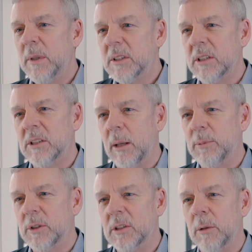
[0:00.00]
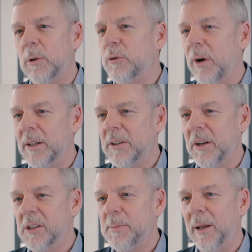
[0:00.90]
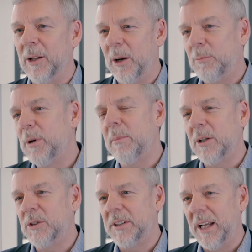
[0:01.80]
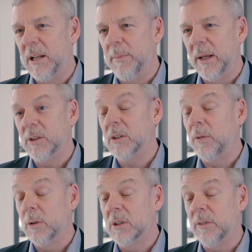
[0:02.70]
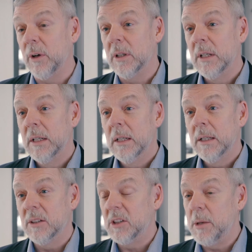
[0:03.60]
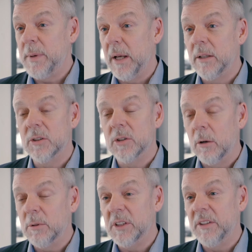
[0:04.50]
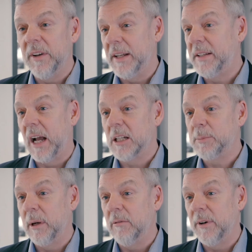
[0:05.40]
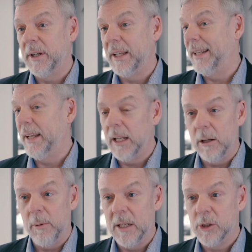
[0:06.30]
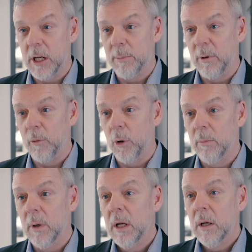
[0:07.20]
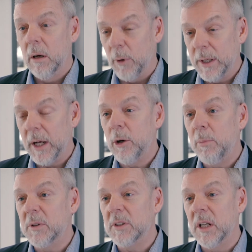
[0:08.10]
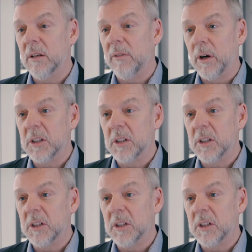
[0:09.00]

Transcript: misconceptions that we're trying to dispel on a pretty much daily basis. First of all, the CPA does not receive any taxpayer funding in any way, shape, or form. 100% of our